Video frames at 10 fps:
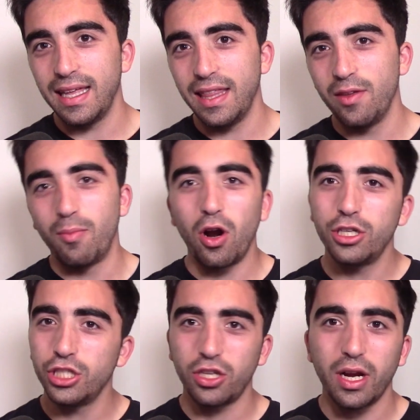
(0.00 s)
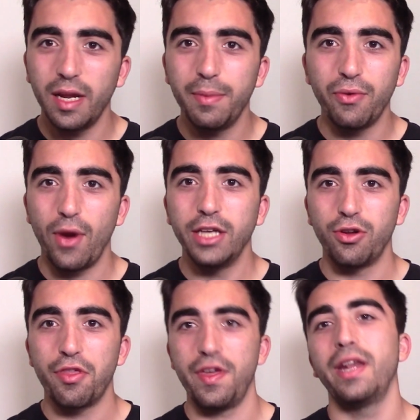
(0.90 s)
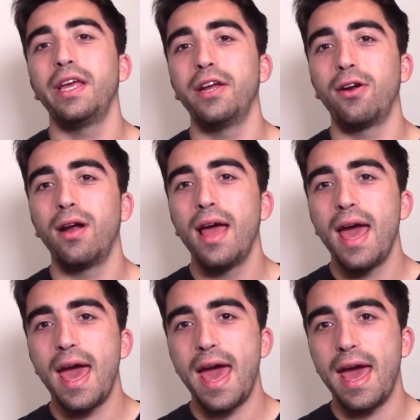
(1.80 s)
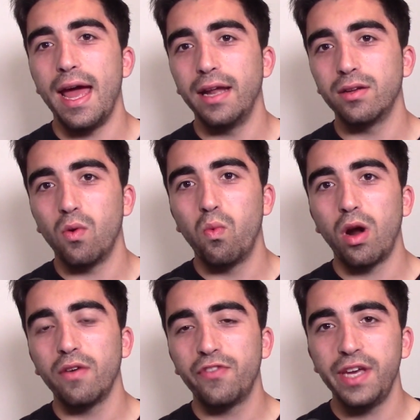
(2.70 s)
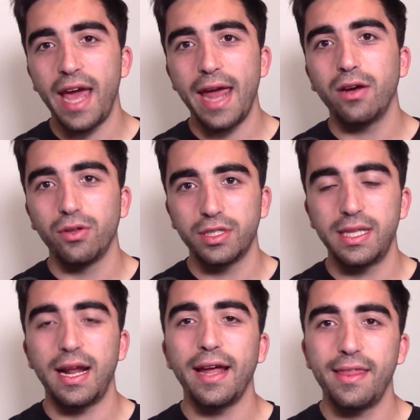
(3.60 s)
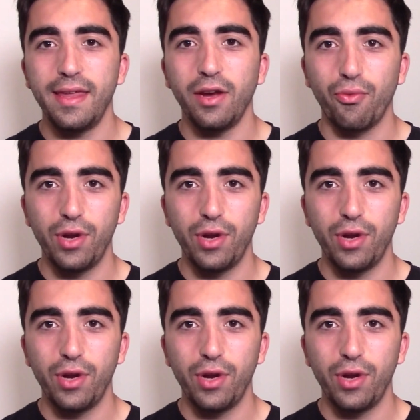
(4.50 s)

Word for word: the margins are going to be razor thin here, and one of the angles that I think